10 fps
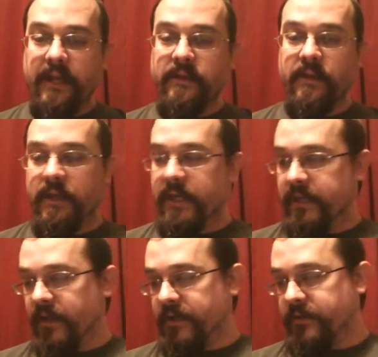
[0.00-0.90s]
at
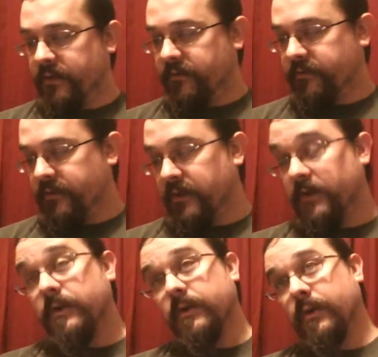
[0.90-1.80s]
Noctos,
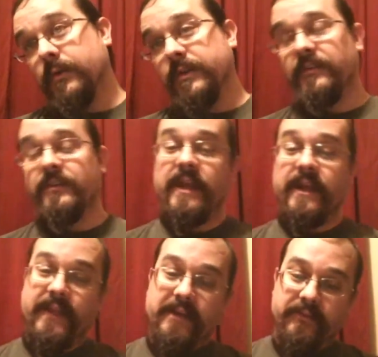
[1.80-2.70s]
who doesn't
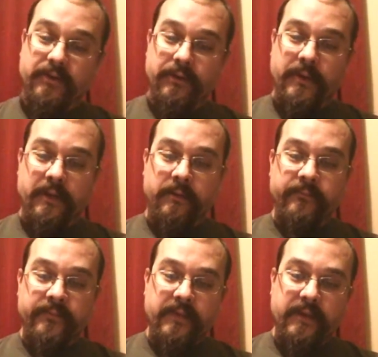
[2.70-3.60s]
take that very
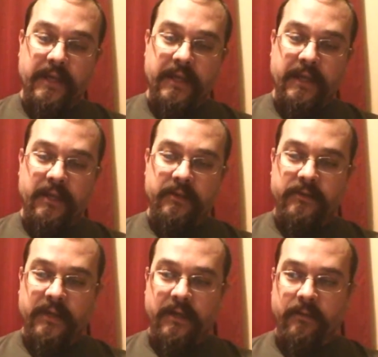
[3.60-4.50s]
well,
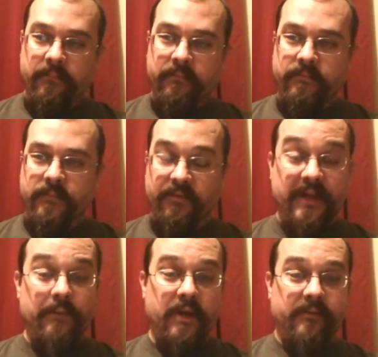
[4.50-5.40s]
and a
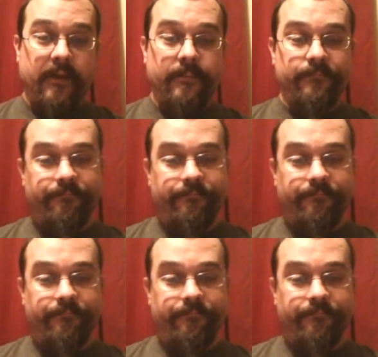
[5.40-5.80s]
fight breaks out.